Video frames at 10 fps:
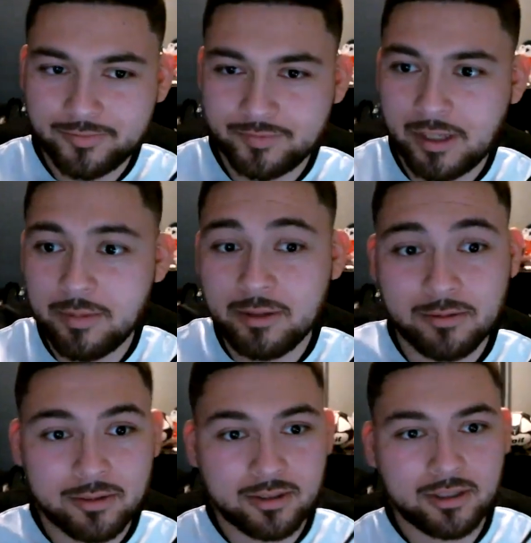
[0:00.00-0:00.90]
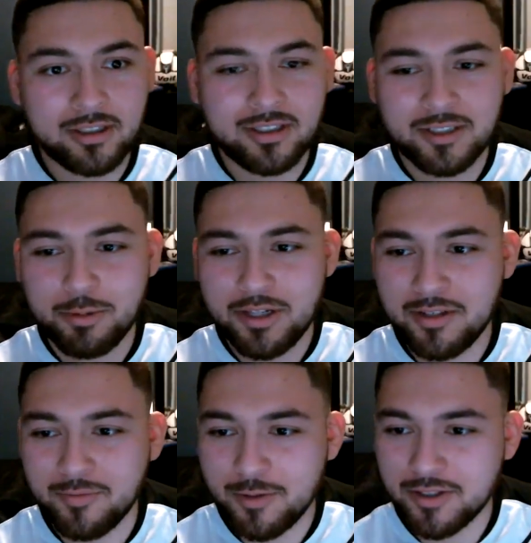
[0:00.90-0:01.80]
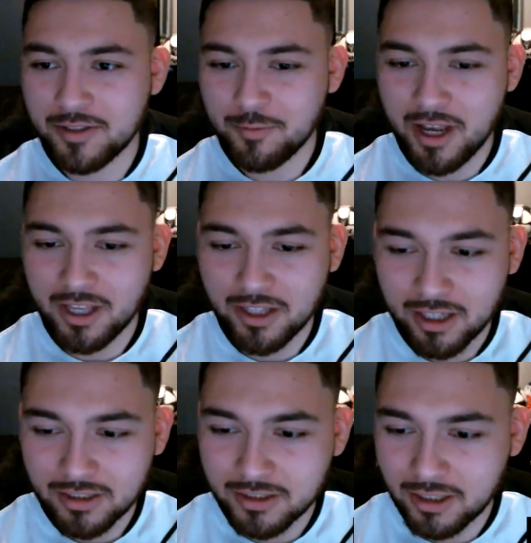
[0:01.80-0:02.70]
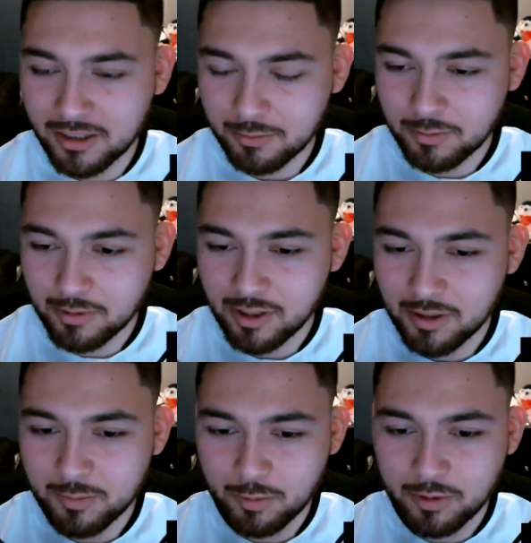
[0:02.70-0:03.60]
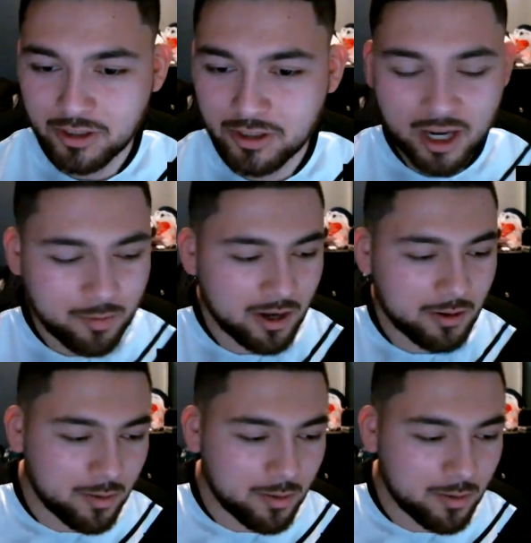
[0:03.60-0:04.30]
I mean, there's plenty of reasons why not. We're gonna talk about it.